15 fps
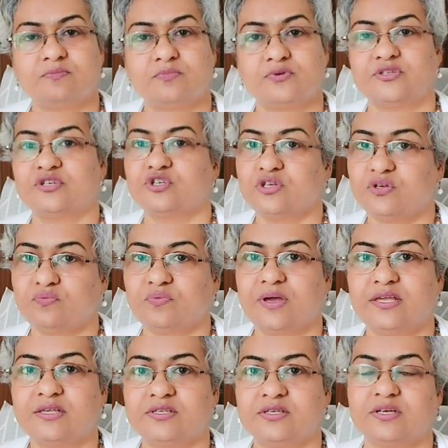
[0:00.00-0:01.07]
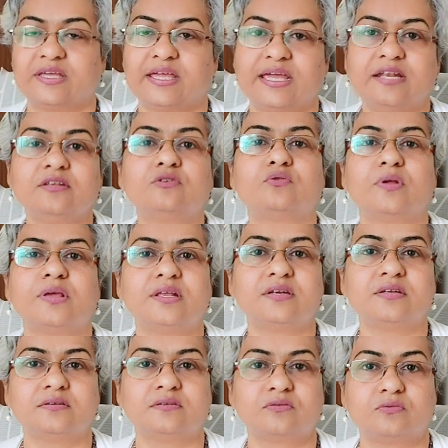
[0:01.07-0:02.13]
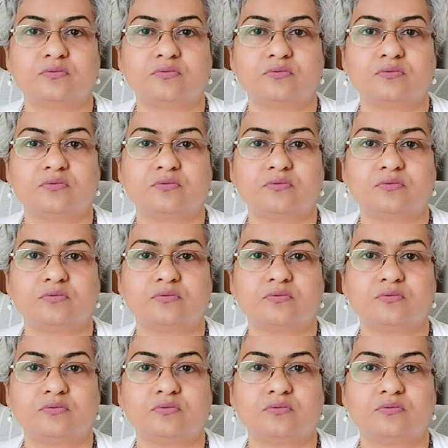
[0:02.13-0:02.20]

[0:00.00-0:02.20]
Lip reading: Position wise, again great,